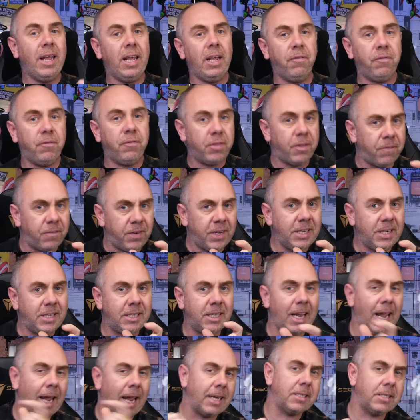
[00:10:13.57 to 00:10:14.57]
if the
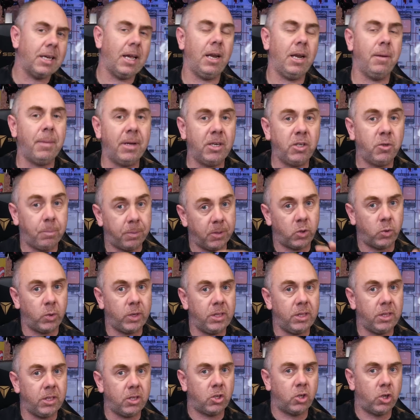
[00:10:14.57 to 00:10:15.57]
VTX element
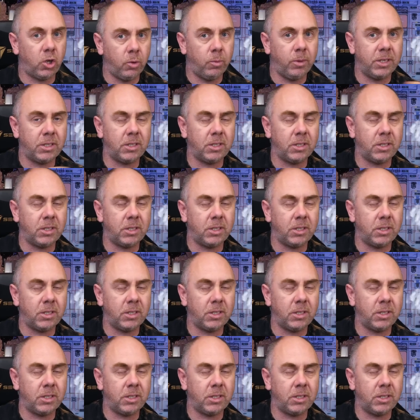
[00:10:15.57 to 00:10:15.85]
between the two